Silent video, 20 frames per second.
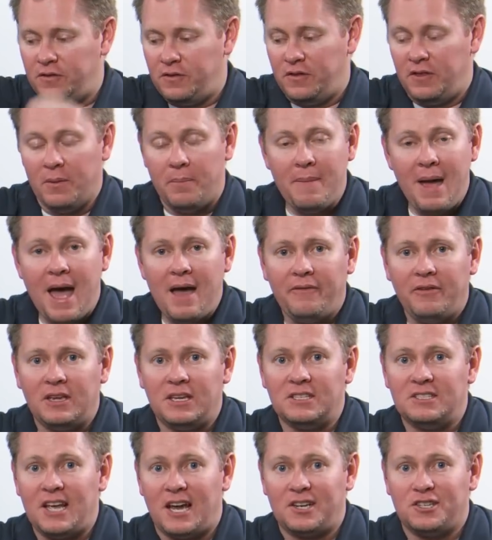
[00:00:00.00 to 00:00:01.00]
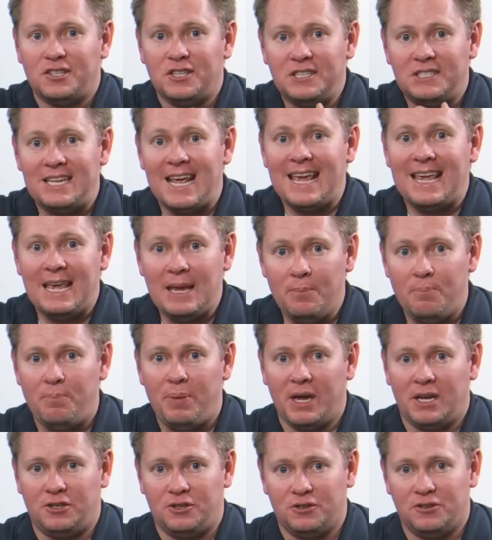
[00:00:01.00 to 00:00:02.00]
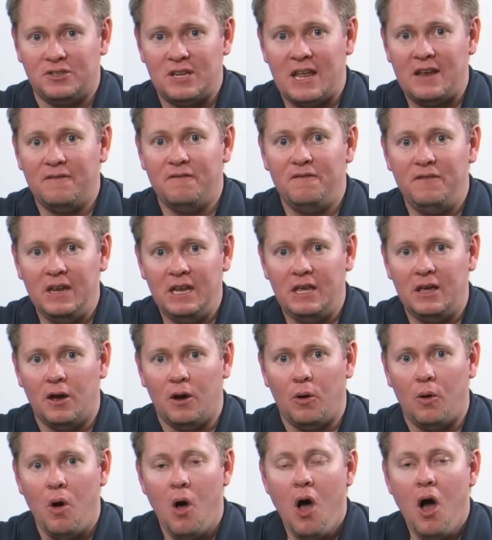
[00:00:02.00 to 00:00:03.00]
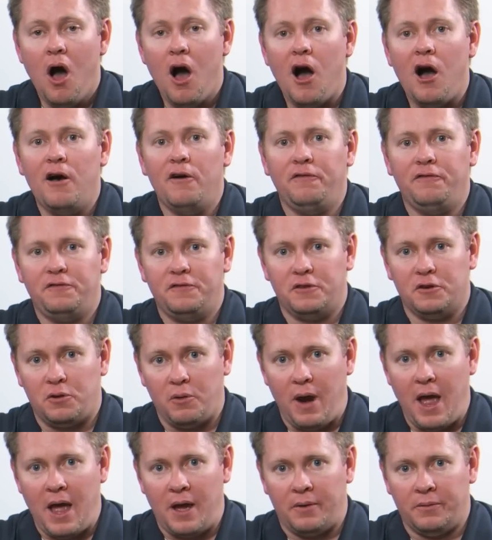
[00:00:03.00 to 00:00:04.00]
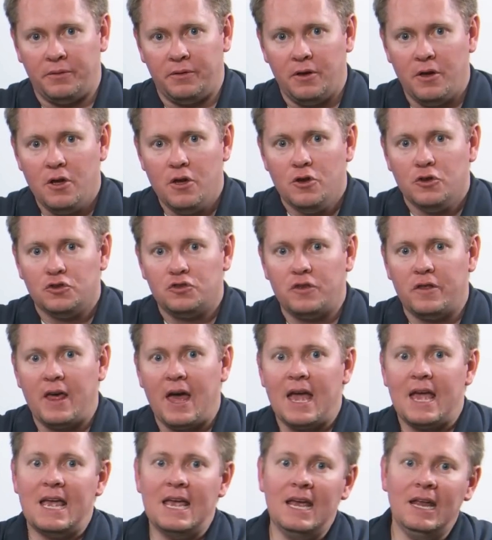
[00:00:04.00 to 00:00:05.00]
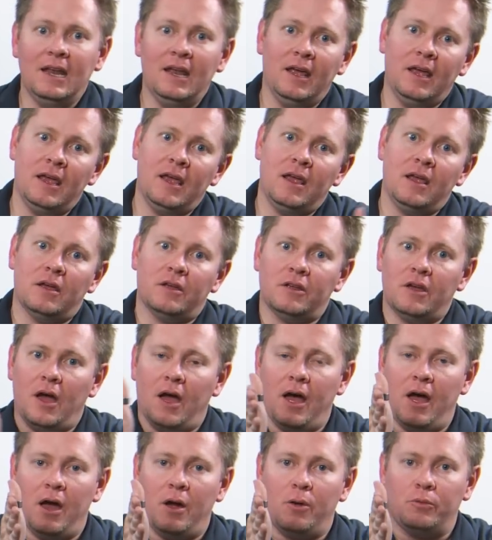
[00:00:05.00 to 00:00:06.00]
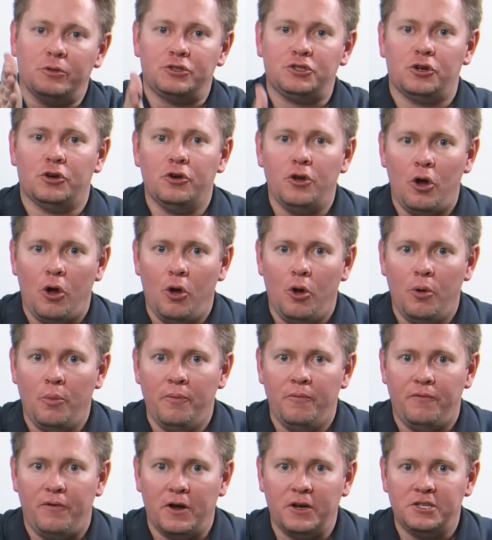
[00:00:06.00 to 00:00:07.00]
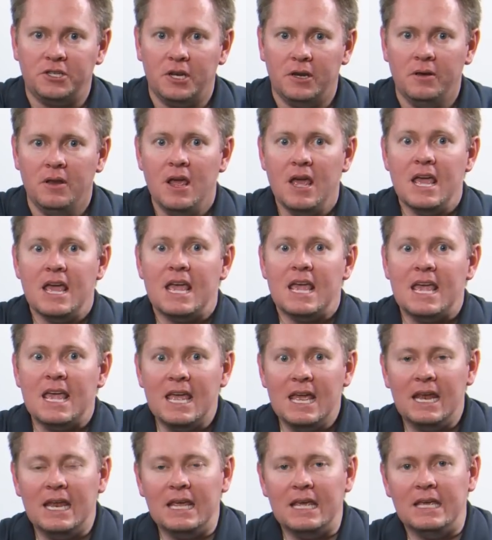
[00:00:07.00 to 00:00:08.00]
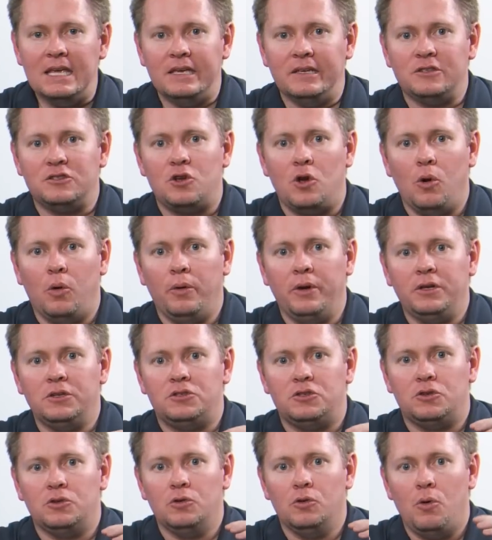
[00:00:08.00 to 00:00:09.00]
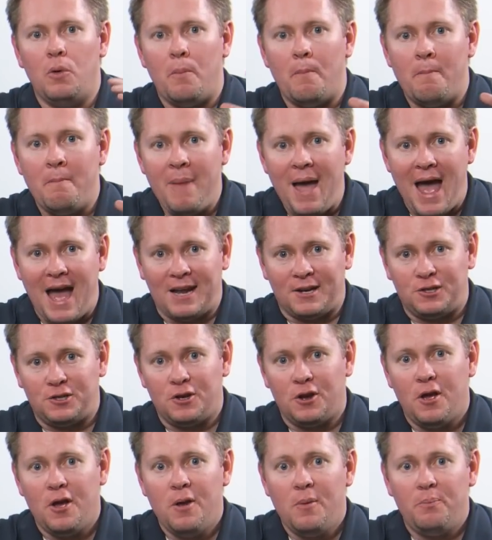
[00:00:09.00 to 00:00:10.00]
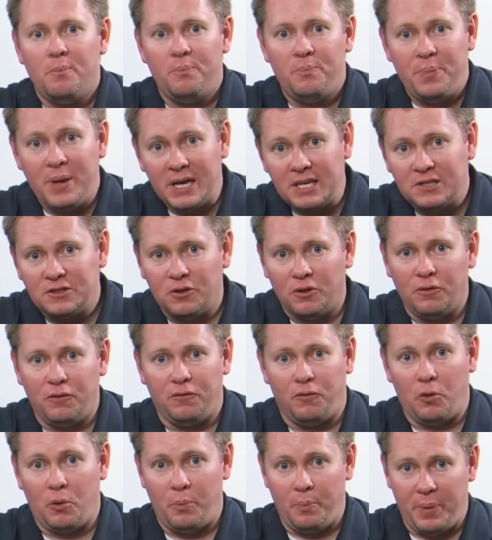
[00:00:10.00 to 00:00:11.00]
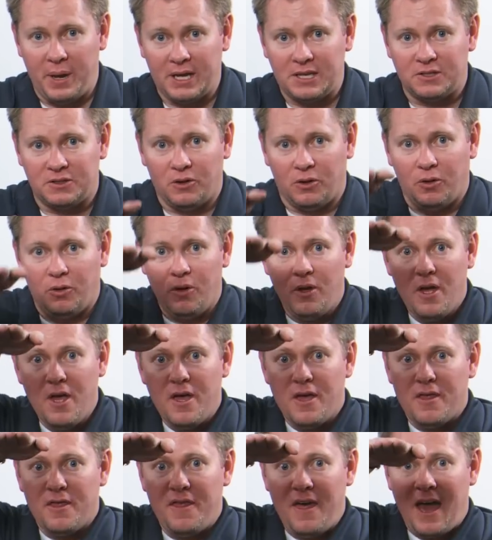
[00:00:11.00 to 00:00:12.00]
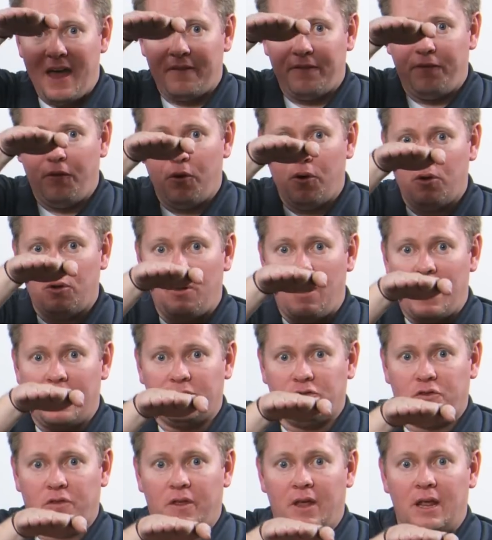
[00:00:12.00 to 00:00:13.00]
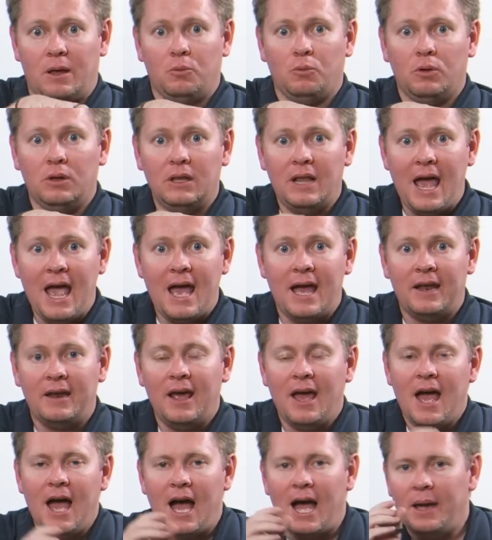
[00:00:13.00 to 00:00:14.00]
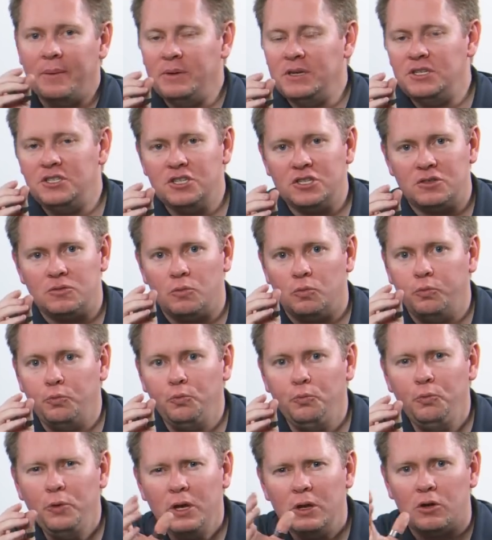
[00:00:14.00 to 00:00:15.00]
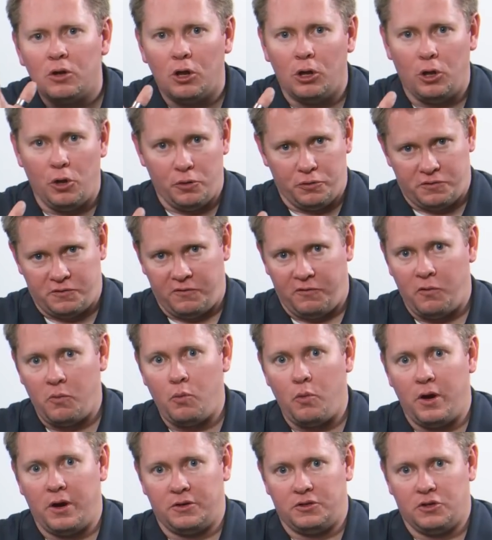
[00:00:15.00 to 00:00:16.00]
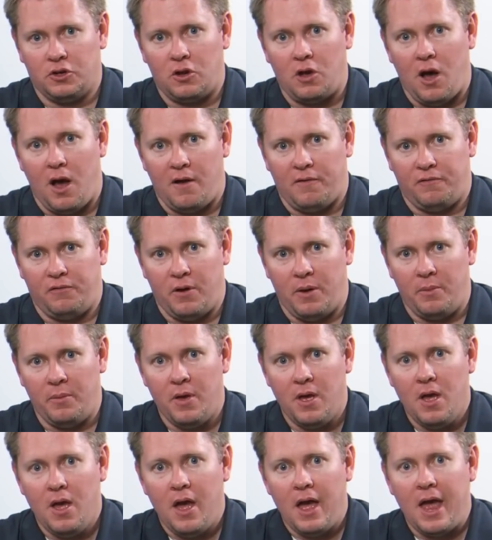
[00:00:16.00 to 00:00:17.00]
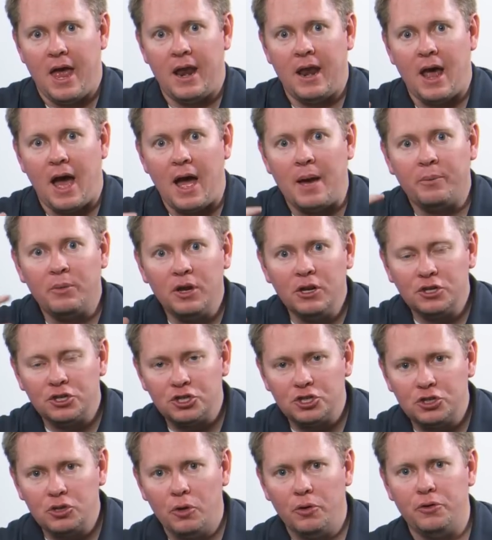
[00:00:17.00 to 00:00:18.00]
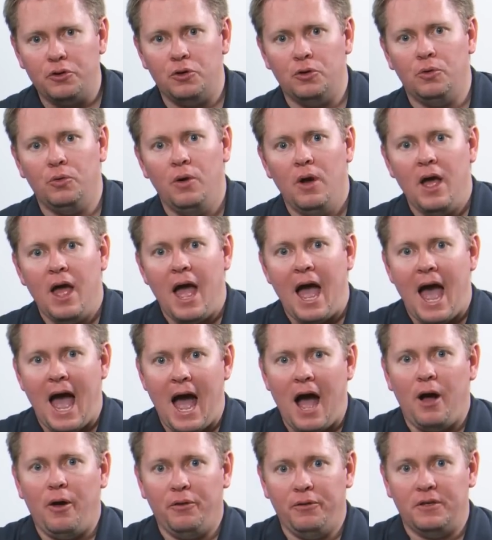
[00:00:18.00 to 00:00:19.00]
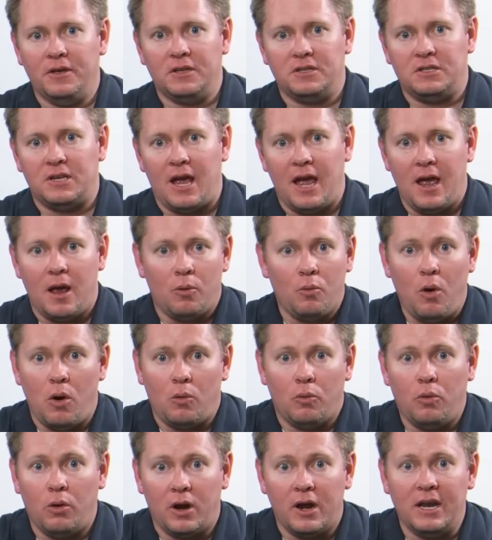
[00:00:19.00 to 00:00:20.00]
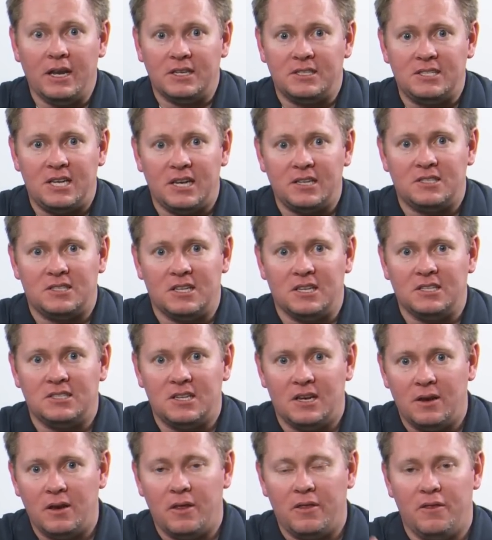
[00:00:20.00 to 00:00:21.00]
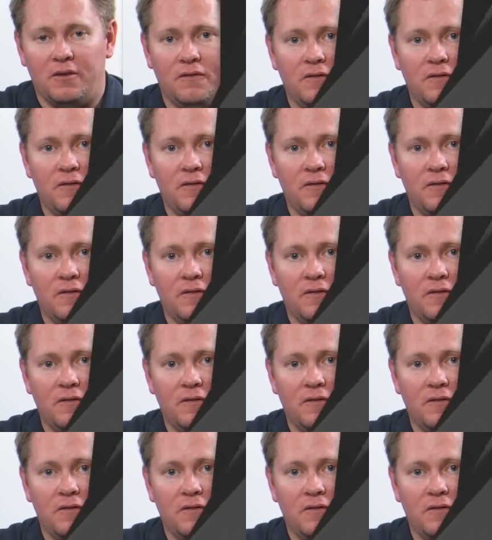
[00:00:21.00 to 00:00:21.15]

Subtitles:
the Mavic is actually taking pictures and video of the ground, so that in a return to home function, it is going to match pixel for pixel that photograph so that it will land, I mean, just real close from where it took off from. And I'm going to show you how this, we're going to test this, and the